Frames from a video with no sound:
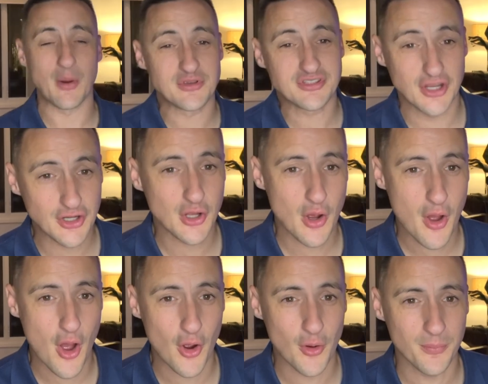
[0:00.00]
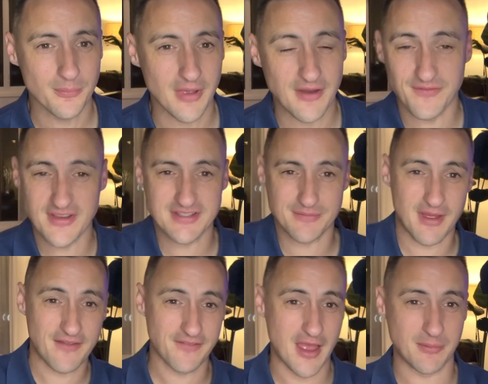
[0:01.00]
was gonna go home and visit
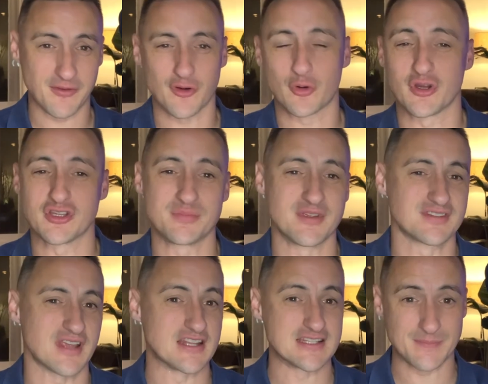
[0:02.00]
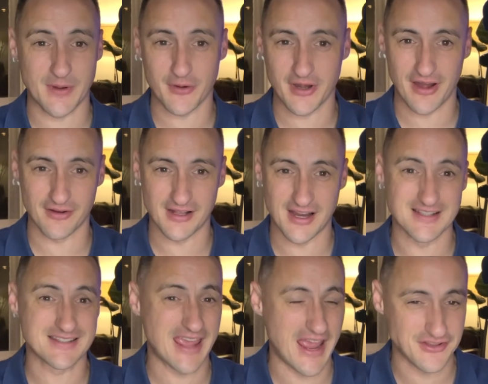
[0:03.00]
my family for Christmas, and Spirit
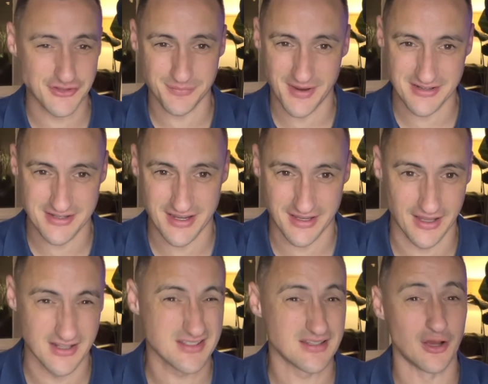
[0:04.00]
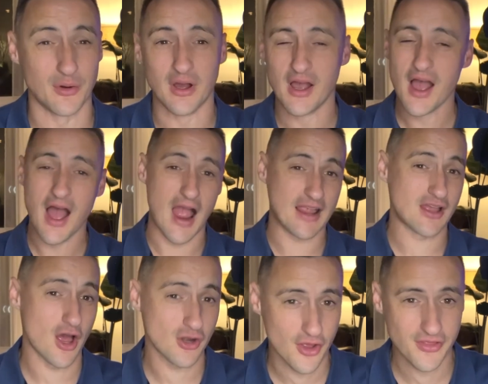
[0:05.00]
Airlines canceled my ticket. So I
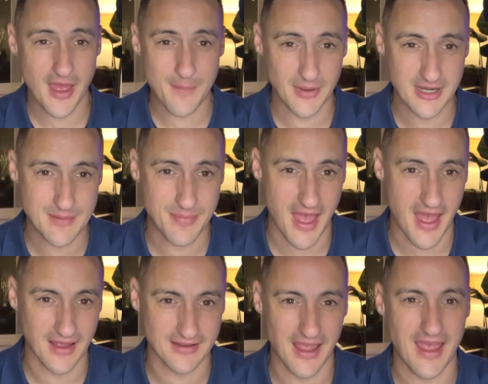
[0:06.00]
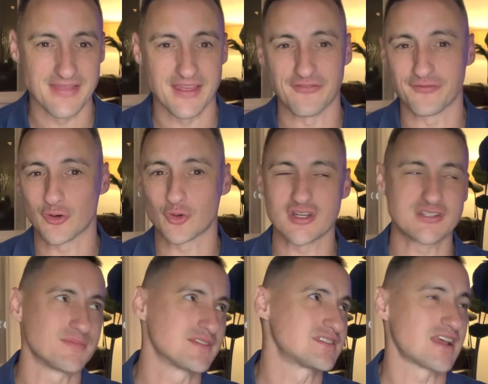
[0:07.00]
got all that money back, and then for
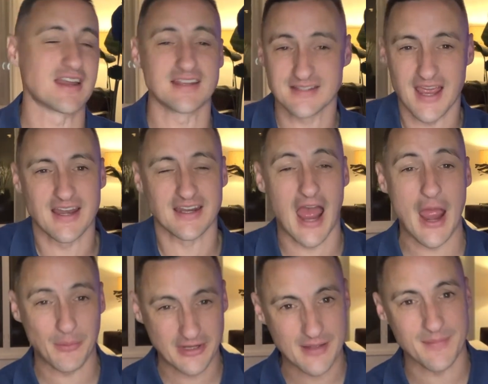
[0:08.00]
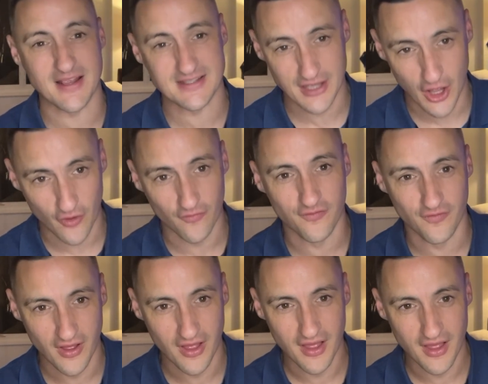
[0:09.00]
Christmas, I decided I would get myself
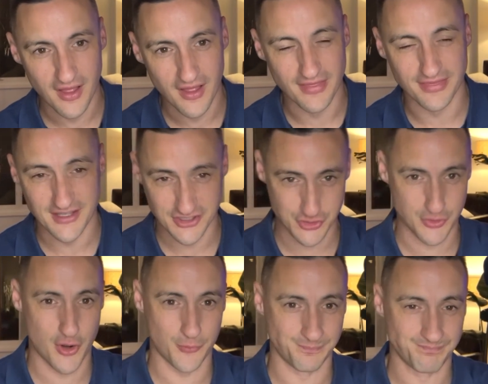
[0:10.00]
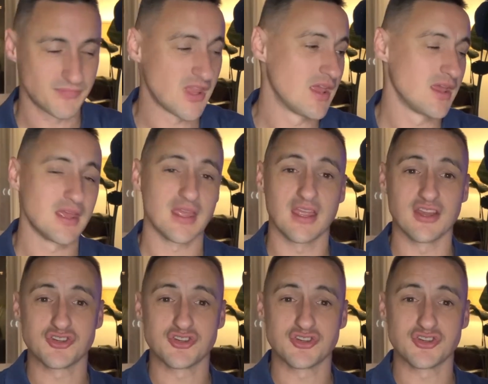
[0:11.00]
this drone. It